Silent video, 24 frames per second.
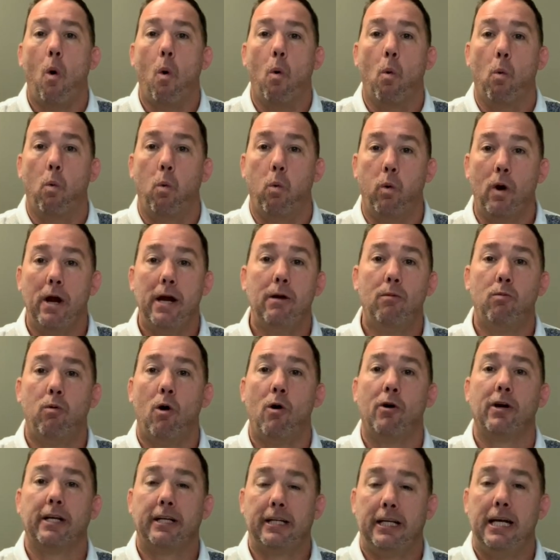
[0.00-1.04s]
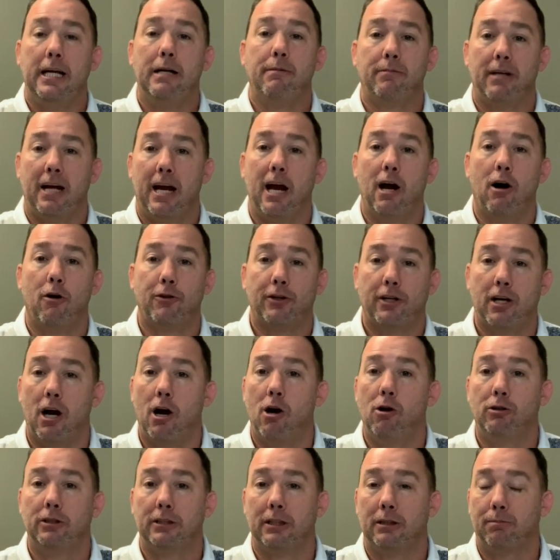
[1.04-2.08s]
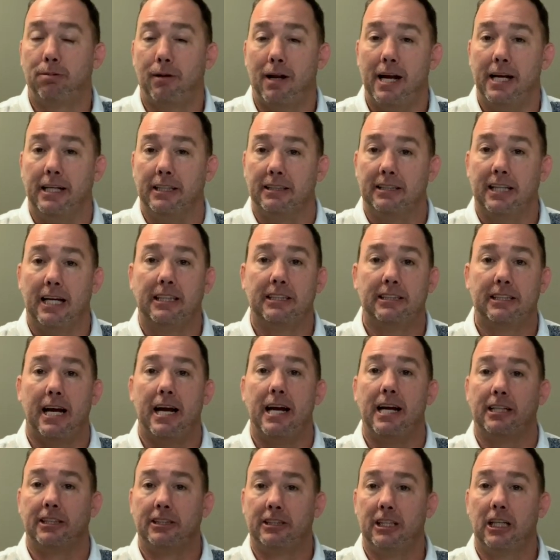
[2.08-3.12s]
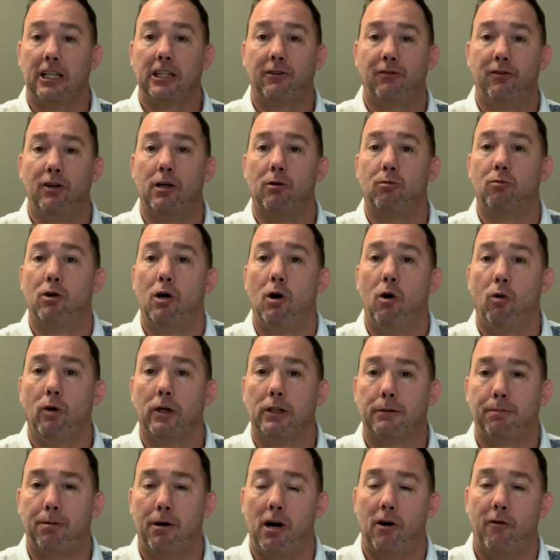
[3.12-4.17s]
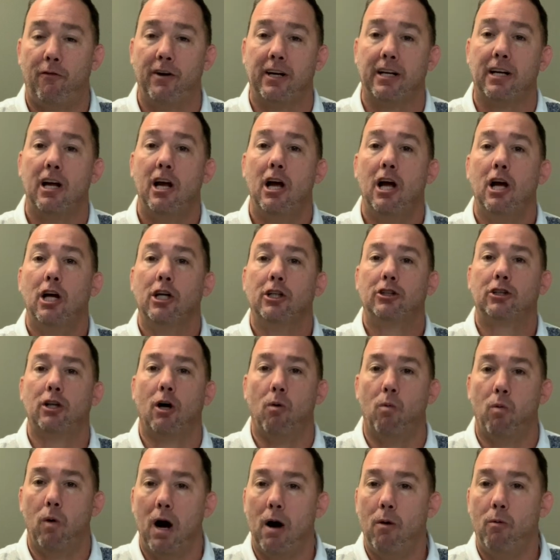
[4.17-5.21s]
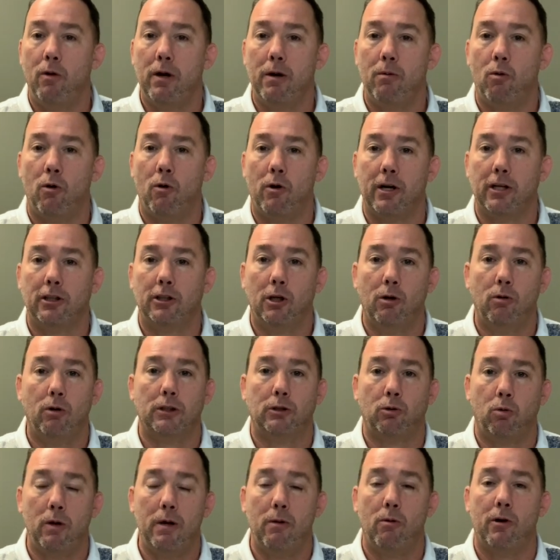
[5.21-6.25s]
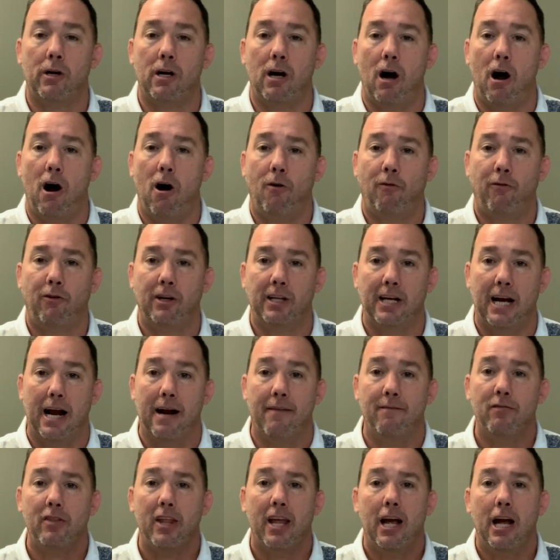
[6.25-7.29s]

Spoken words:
We want to keep the health codes in place. They say a 6-foot rule is perfect. So what we want to do is we want to offer that.